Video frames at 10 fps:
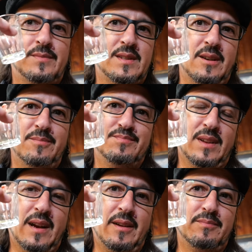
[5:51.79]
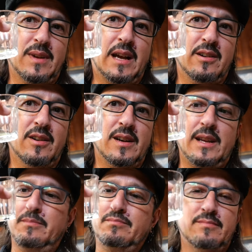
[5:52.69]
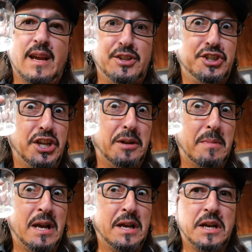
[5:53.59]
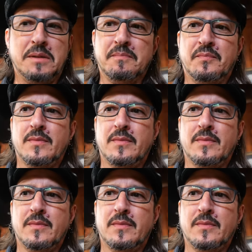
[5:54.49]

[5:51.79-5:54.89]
So I already had shit in my eye.